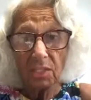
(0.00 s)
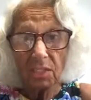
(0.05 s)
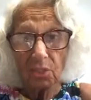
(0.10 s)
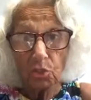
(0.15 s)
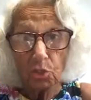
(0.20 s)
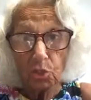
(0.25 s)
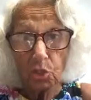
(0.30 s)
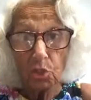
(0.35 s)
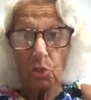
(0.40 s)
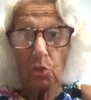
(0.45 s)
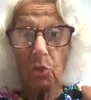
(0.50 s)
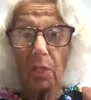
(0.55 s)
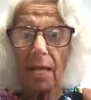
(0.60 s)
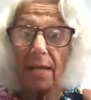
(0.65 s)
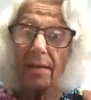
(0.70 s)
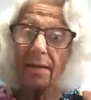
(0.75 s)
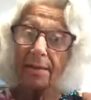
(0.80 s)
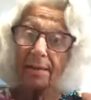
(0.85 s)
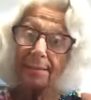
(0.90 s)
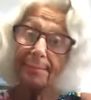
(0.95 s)
it's too
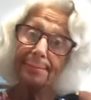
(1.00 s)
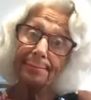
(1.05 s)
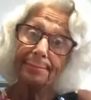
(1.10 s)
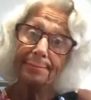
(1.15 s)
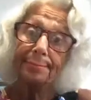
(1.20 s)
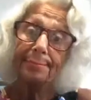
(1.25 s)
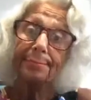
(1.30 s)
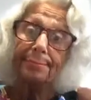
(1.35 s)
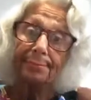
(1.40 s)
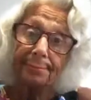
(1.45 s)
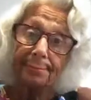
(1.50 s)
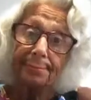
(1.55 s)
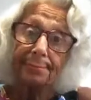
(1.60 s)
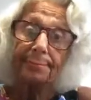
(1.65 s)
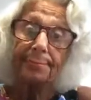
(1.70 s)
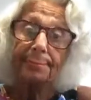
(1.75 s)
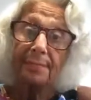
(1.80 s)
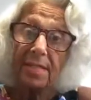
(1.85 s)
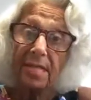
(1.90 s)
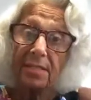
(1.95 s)
late.
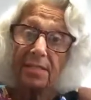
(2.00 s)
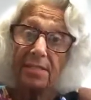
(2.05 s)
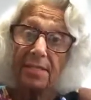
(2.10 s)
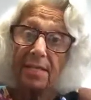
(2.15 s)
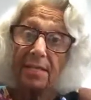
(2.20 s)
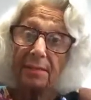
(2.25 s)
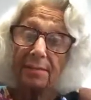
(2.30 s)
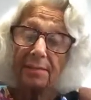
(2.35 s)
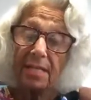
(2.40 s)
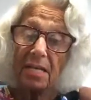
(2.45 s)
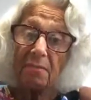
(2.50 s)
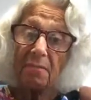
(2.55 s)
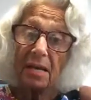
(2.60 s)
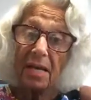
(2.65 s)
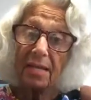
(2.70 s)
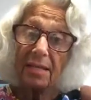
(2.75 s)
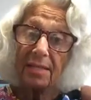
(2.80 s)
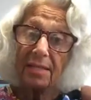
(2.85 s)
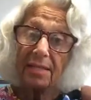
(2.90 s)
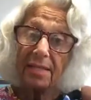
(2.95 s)
That's it. He
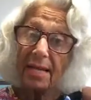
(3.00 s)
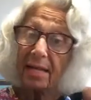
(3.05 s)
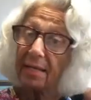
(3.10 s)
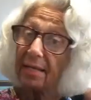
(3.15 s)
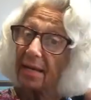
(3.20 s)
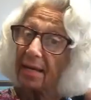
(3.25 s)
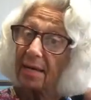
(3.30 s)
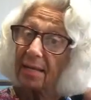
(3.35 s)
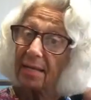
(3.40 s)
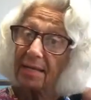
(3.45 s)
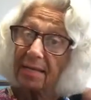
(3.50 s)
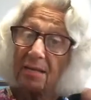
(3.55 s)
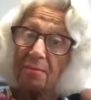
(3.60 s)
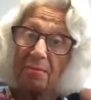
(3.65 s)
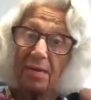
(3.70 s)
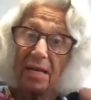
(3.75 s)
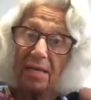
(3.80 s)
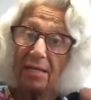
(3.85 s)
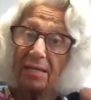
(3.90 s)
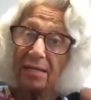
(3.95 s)
made it, that guy. He
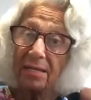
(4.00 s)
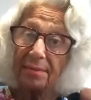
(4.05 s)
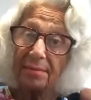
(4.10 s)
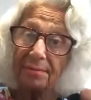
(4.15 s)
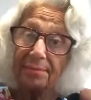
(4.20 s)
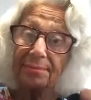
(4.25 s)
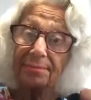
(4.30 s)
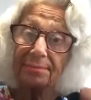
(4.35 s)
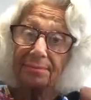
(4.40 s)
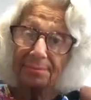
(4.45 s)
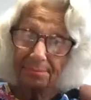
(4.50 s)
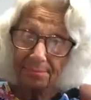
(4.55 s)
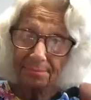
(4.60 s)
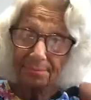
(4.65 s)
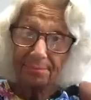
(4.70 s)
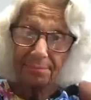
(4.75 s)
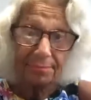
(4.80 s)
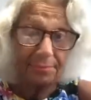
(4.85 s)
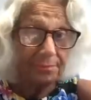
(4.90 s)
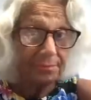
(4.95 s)
made it.
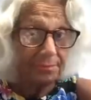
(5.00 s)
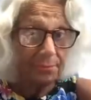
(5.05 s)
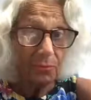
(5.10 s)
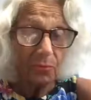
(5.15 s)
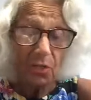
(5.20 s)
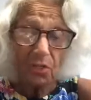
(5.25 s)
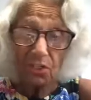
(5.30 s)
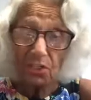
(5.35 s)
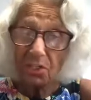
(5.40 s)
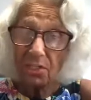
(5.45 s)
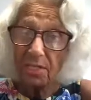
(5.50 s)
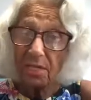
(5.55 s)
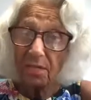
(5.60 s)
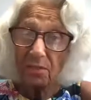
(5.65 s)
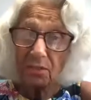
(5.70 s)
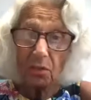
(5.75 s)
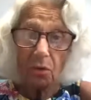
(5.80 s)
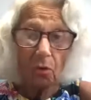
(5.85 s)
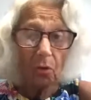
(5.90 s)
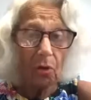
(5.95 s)
Rushing down
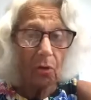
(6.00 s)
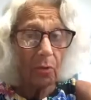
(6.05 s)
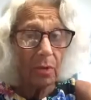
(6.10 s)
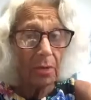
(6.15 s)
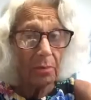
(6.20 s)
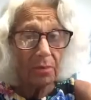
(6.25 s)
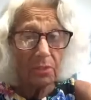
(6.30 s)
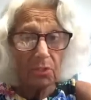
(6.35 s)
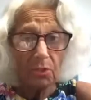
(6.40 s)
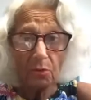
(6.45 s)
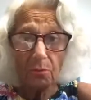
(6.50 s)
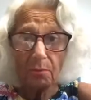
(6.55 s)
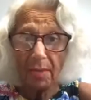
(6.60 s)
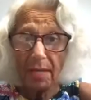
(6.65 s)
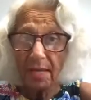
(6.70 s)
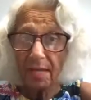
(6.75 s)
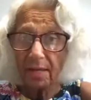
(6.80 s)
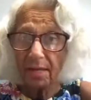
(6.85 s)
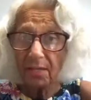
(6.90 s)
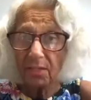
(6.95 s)
the hallway with 2
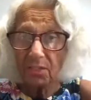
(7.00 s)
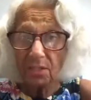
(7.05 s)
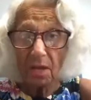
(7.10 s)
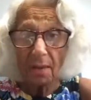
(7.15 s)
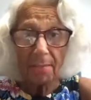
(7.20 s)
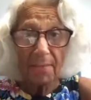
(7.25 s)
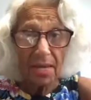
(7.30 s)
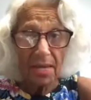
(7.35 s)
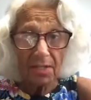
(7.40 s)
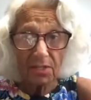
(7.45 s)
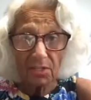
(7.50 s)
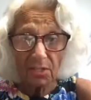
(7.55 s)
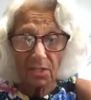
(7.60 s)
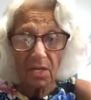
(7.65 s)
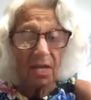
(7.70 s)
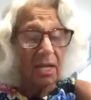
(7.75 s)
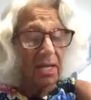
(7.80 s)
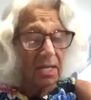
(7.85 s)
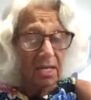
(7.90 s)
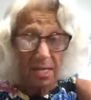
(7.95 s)
bags, a mess.
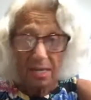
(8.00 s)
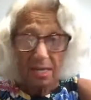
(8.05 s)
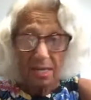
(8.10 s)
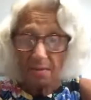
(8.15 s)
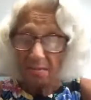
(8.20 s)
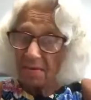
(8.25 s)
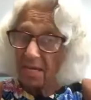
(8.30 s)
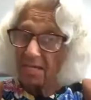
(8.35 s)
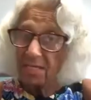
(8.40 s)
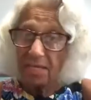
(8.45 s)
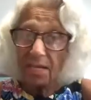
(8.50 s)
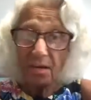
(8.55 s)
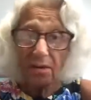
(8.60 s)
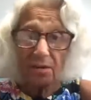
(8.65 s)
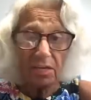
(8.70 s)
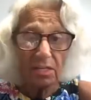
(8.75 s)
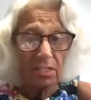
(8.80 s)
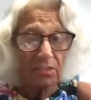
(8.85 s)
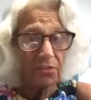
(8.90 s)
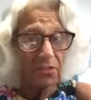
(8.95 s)
He made there and
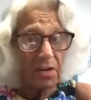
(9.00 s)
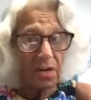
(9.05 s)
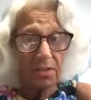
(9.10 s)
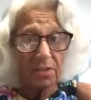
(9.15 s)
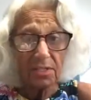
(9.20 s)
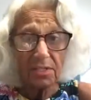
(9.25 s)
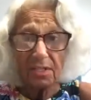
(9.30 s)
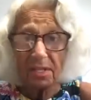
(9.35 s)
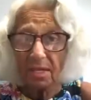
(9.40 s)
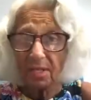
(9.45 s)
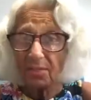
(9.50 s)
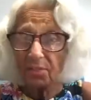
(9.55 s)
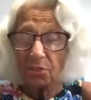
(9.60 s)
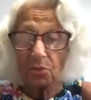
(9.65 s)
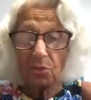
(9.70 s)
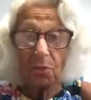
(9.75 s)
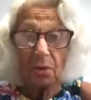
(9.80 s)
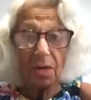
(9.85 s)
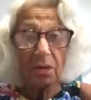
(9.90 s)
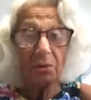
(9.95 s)
his father died
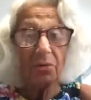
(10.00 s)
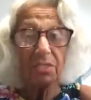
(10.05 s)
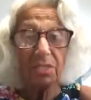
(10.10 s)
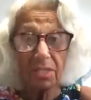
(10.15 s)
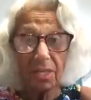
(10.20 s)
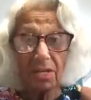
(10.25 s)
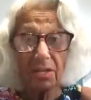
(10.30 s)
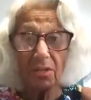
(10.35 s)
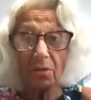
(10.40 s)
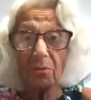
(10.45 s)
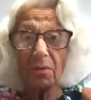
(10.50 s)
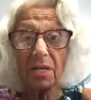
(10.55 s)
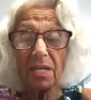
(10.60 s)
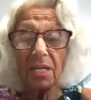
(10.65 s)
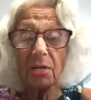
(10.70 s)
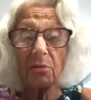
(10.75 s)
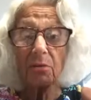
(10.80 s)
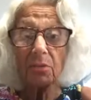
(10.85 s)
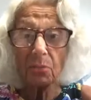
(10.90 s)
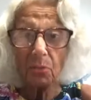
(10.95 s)
2 hours later, but he
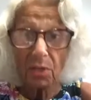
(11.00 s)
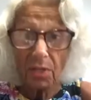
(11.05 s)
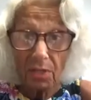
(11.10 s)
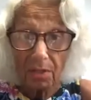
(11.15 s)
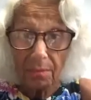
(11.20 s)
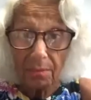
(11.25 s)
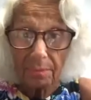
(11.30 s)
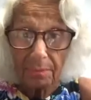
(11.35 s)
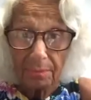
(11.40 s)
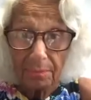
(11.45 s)
was with him.